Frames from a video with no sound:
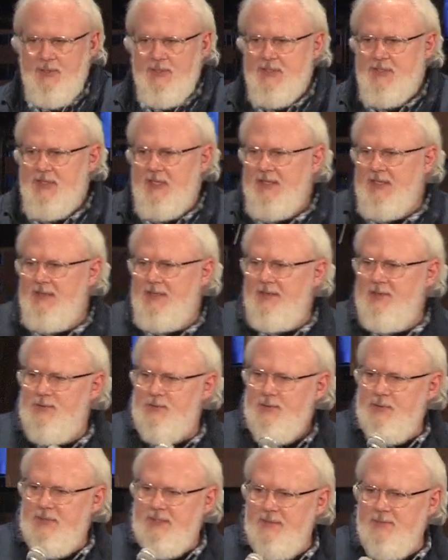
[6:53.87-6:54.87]
It's like,
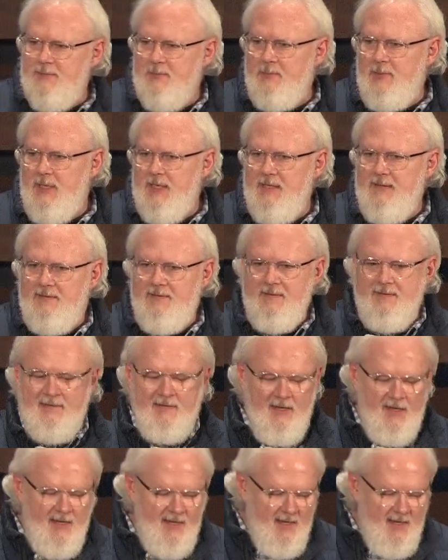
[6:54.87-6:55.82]
these are different places,